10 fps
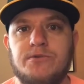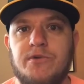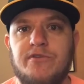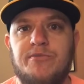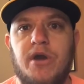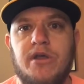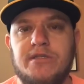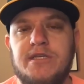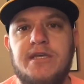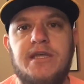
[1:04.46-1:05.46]
worth of
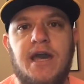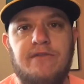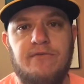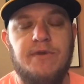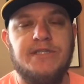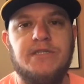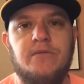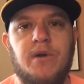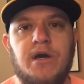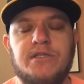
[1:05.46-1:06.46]
product out of the rest of
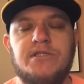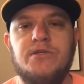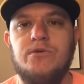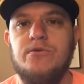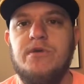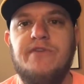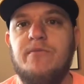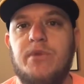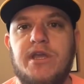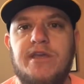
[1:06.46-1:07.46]
the box to even
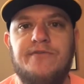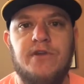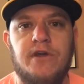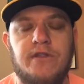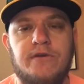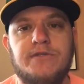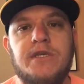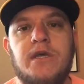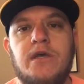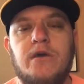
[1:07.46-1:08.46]
break even on those,
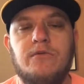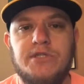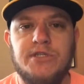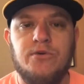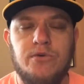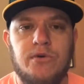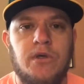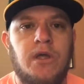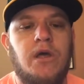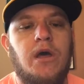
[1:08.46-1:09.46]
which is cool.
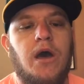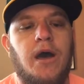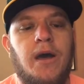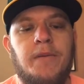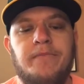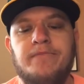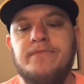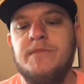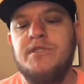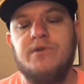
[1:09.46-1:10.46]

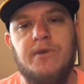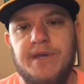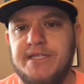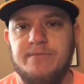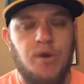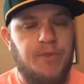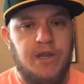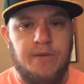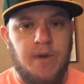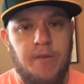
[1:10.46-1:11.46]
So anyways, I'm
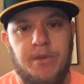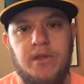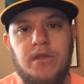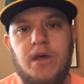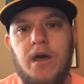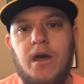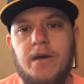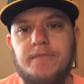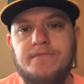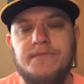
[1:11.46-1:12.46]
opening them up.
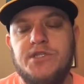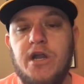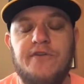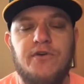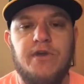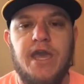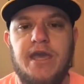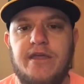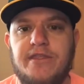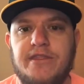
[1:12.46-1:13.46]
Start off
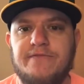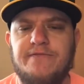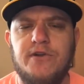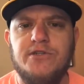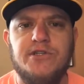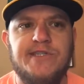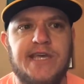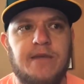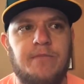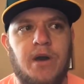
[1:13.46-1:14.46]
okay. I think the first or
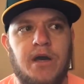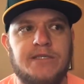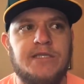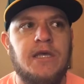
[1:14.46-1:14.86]
second box